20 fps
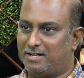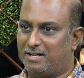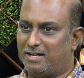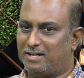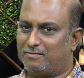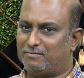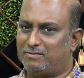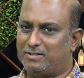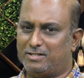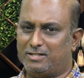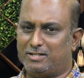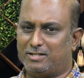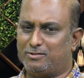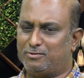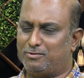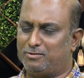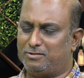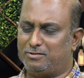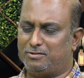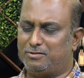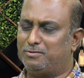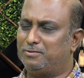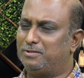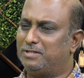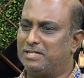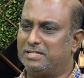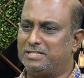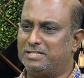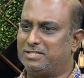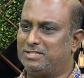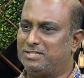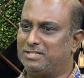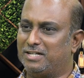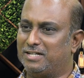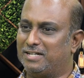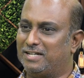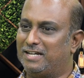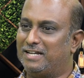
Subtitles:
And we are doing a chit chat.